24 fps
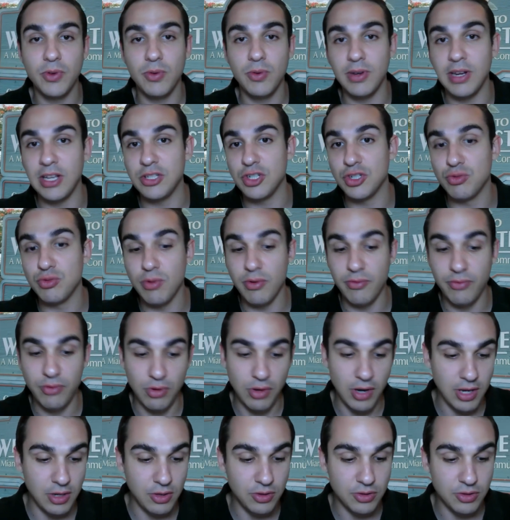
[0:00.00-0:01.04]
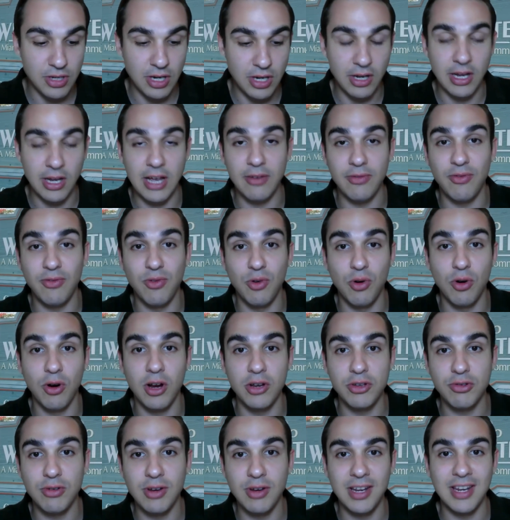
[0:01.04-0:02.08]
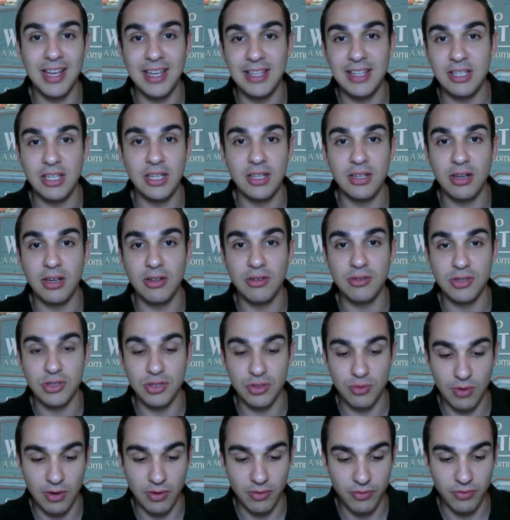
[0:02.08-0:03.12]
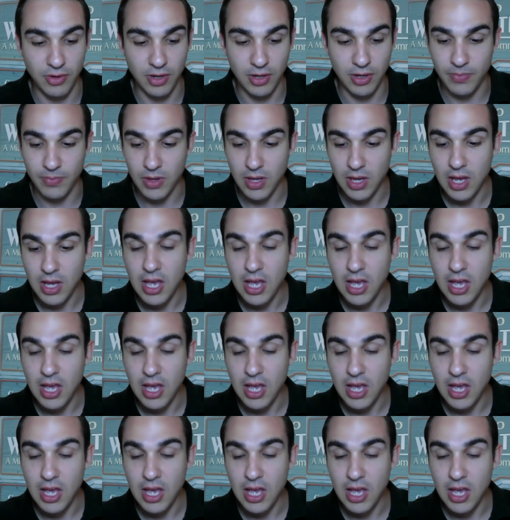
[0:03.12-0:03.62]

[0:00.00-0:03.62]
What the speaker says: When I just reviewed it, you saw it at $419 a square foot.